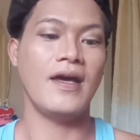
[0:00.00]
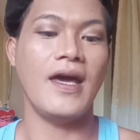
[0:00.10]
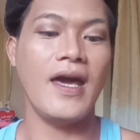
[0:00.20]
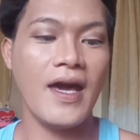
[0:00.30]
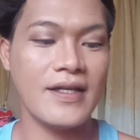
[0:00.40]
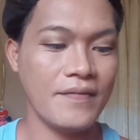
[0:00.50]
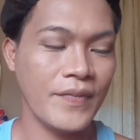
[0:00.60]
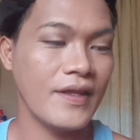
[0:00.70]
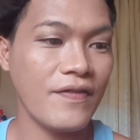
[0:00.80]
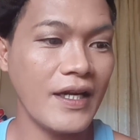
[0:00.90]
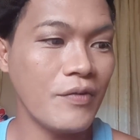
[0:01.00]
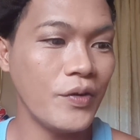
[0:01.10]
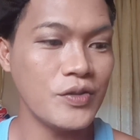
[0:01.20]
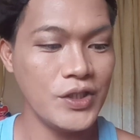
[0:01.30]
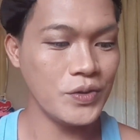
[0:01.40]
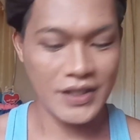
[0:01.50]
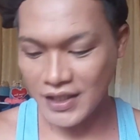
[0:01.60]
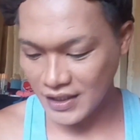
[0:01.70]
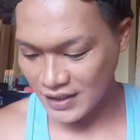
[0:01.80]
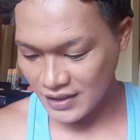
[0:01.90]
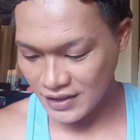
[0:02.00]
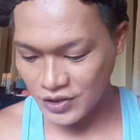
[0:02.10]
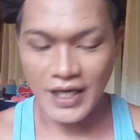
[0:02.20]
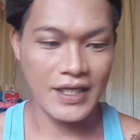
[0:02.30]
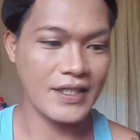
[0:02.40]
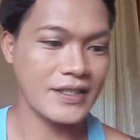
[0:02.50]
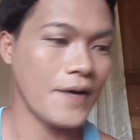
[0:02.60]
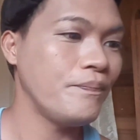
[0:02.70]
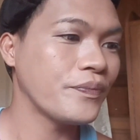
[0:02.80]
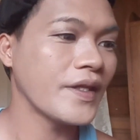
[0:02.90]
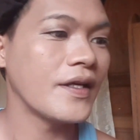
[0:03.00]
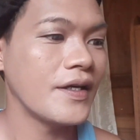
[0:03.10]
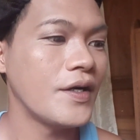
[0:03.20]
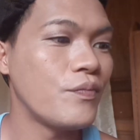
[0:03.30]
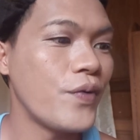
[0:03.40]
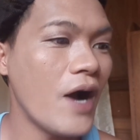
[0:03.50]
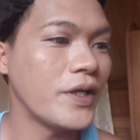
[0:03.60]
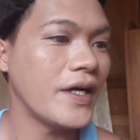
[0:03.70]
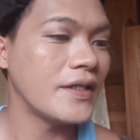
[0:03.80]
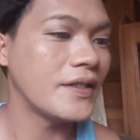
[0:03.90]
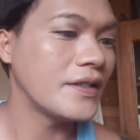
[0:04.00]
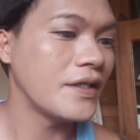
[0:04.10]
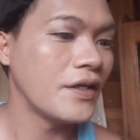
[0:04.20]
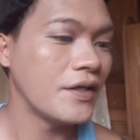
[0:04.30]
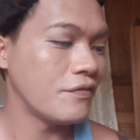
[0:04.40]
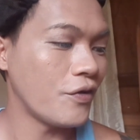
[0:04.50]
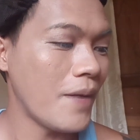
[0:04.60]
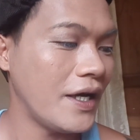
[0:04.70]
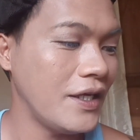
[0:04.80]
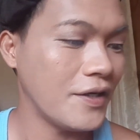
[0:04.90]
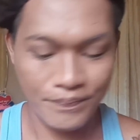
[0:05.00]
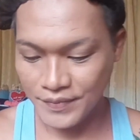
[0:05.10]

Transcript: And the thing that I'm going to be using today is brown for my